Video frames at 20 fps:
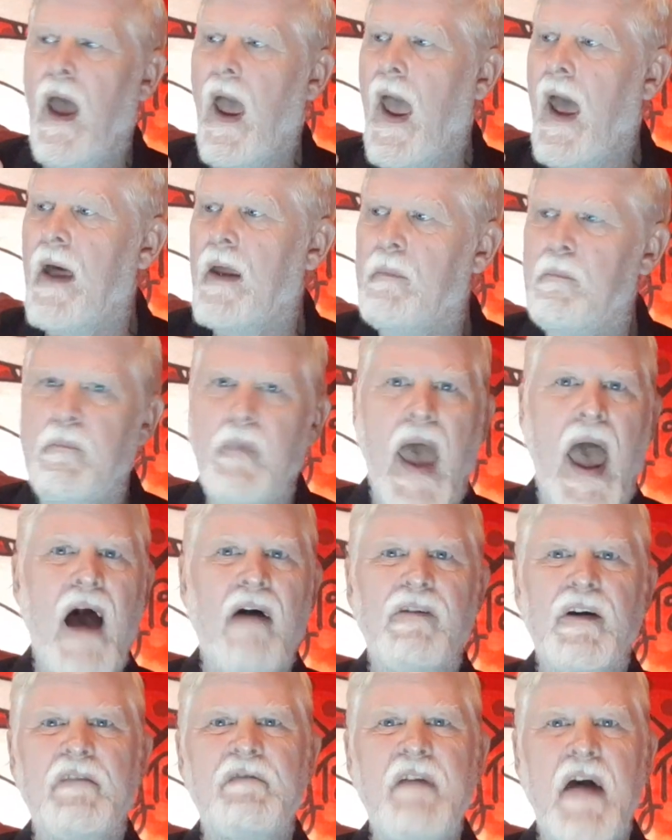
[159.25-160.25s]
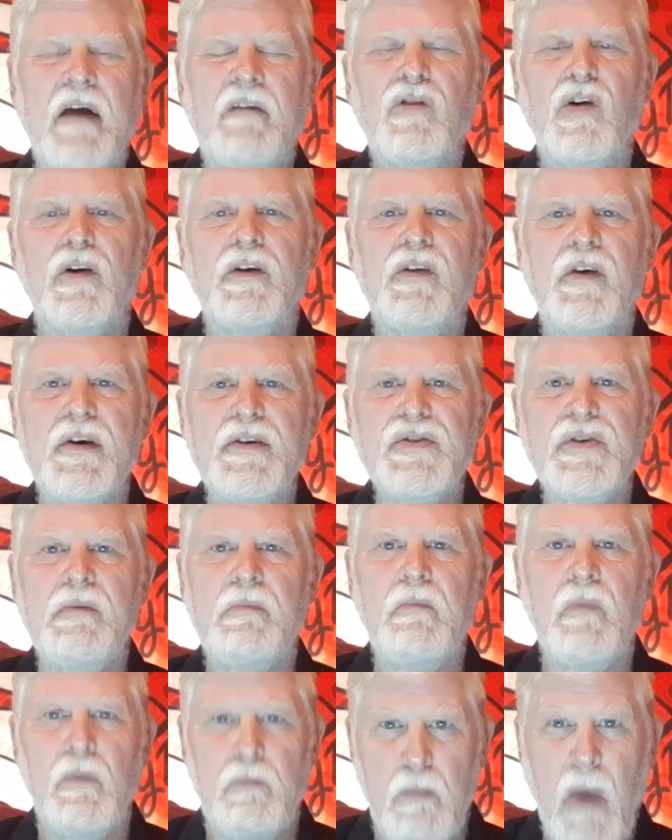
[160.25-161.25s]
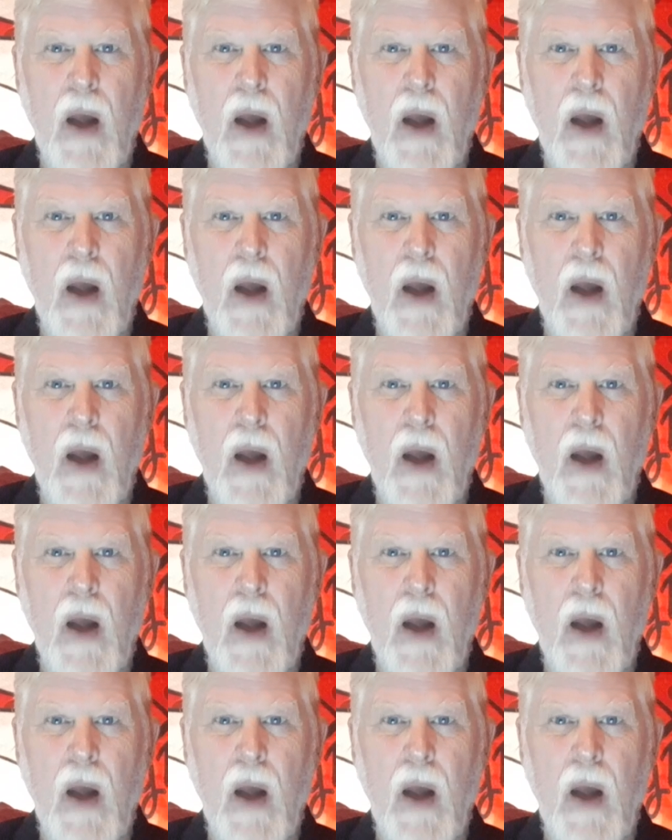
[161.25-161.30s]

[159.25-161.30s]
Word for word: And having favoritism,